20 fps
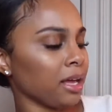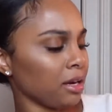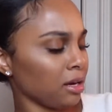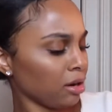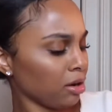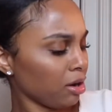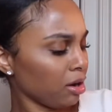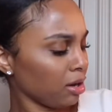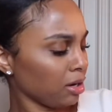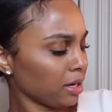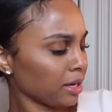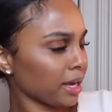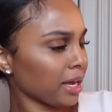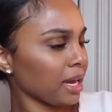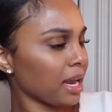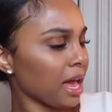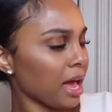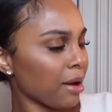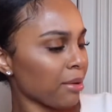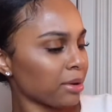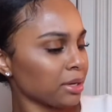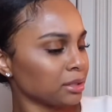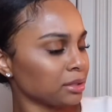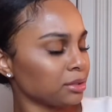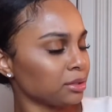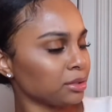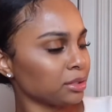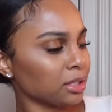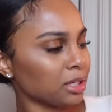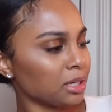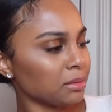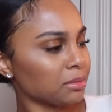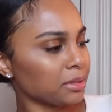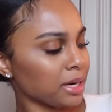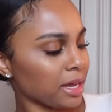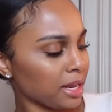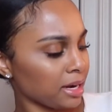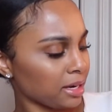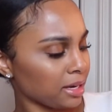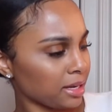And oh, look at how adorable
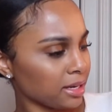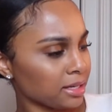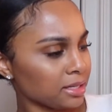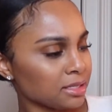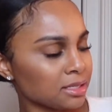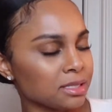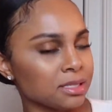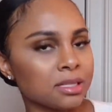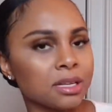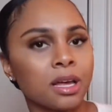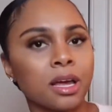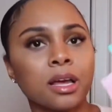that is.